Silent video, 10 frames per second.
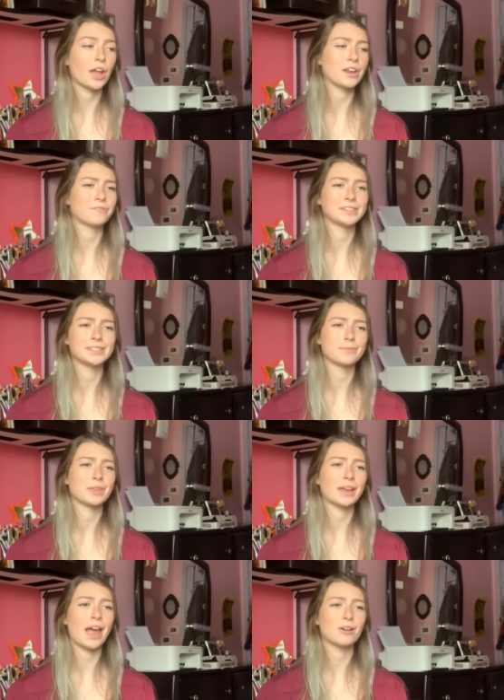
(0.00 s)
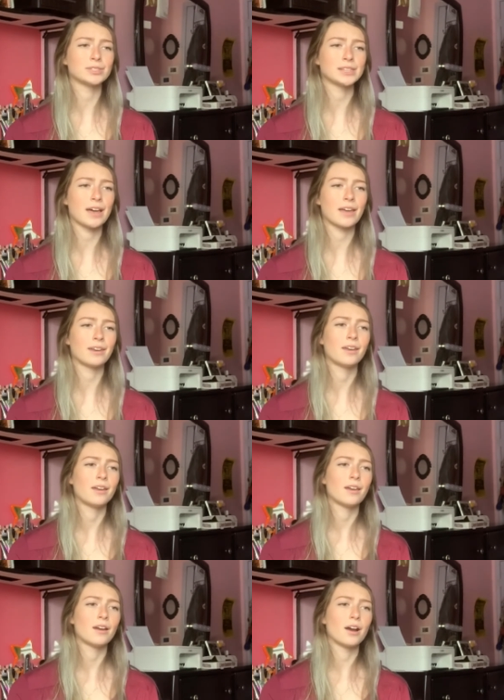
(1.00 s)
And if it's something outside
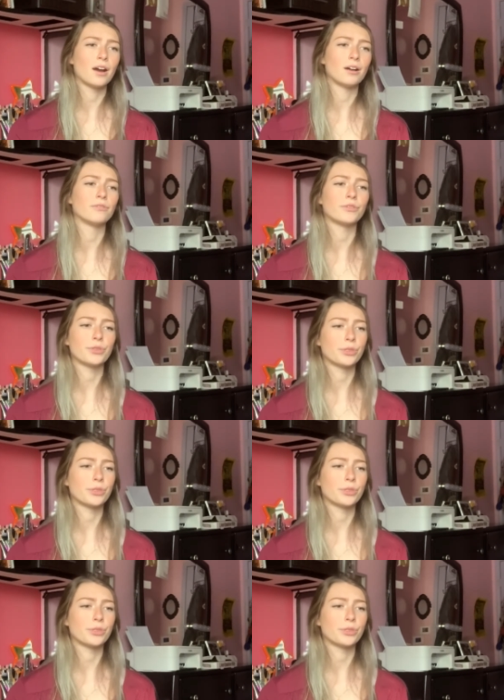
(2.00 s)
of,